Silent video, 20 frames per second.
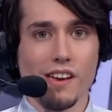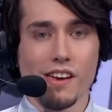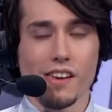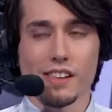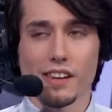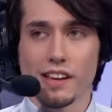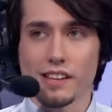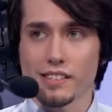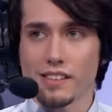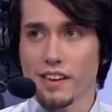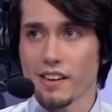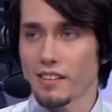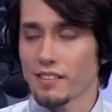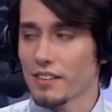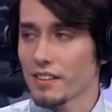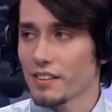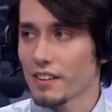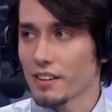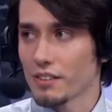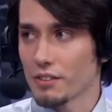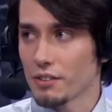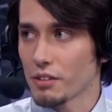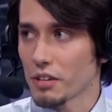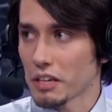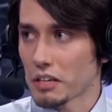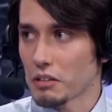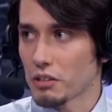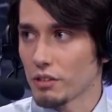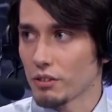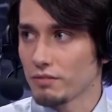And then SK, on the other hand, they're
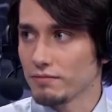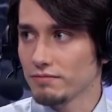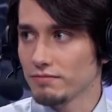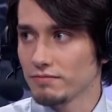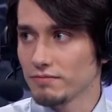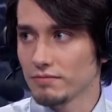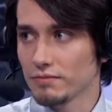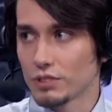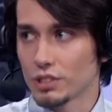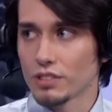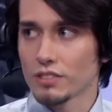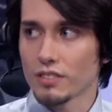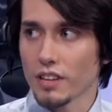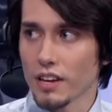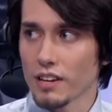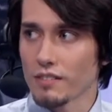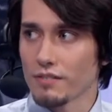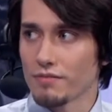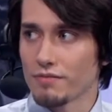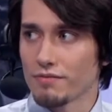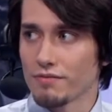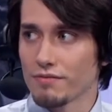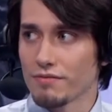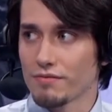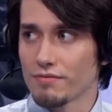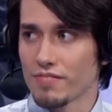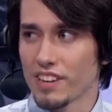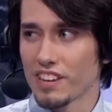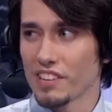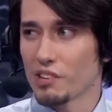like, they're kind of
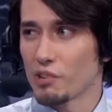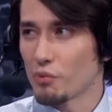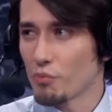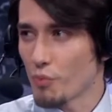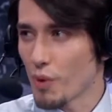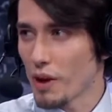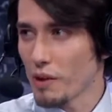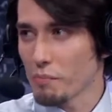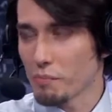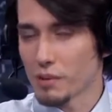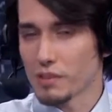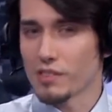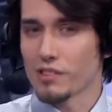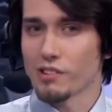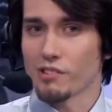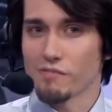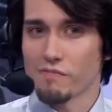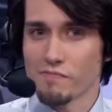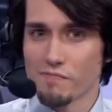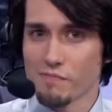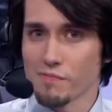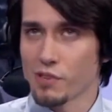not in a rut, but they're,